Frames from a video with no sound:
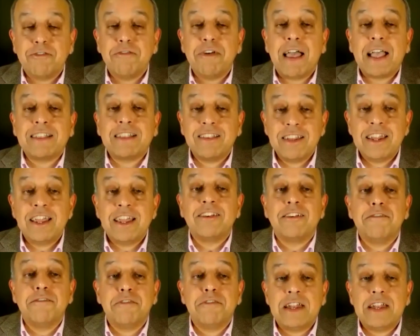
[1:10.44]

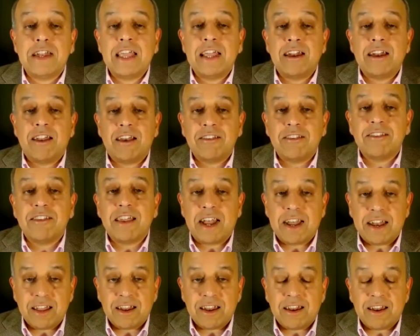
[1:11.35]
Vaccination fatigue does
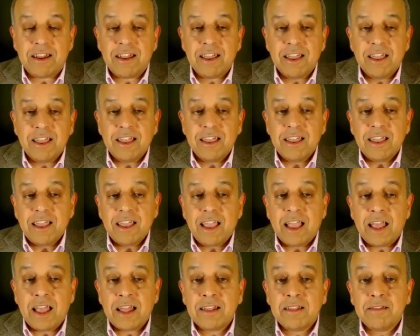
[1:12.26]
set in.
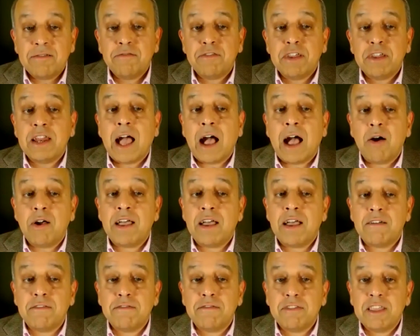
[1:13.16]
And we now
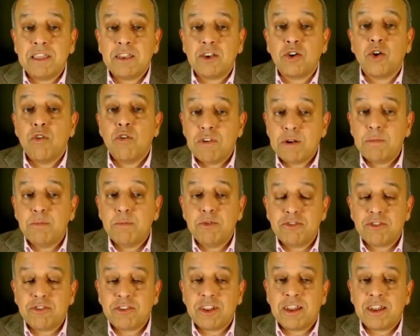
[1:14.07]
have the COVID
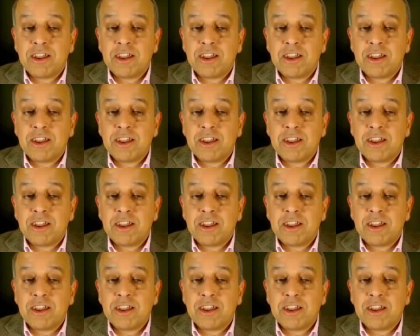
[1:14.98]
booster